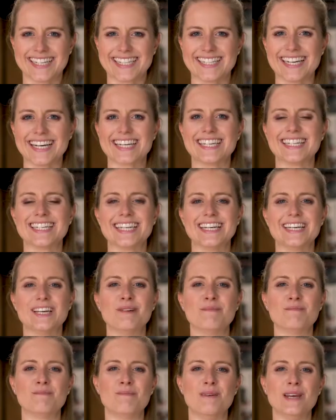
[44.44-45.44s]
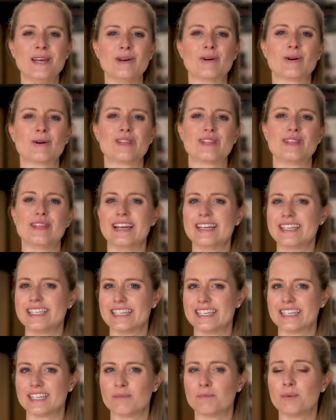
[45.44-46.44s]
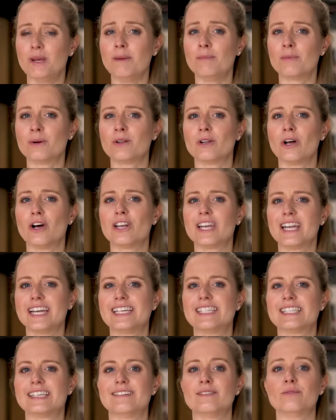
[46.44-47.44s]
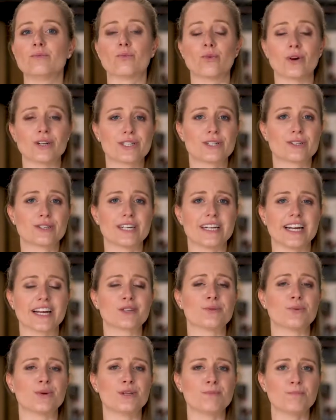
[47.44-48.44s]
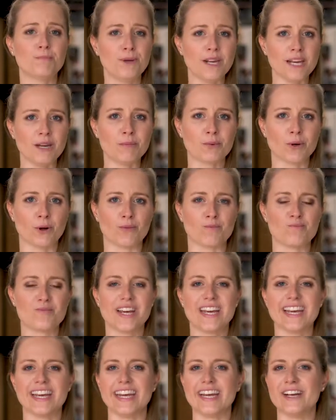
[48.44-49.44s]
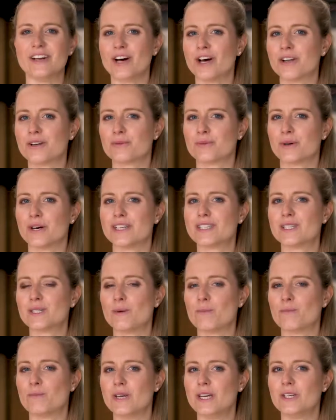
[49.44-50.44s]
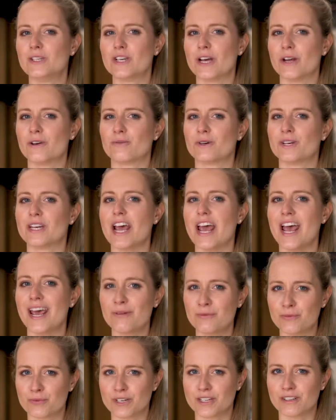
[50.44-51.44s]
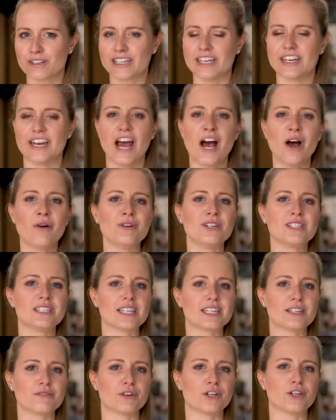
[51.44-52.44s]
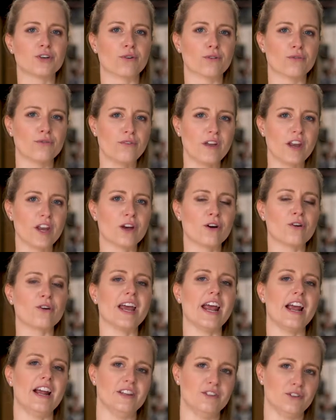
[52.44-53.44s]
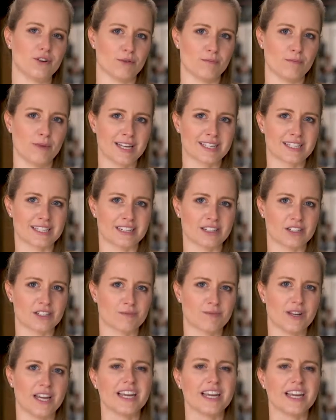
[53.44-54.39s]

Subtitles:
Secondly, be authentic. People on LinkedIn want to connect with people. In other words, be genuine and real in how you deliver your video and your message.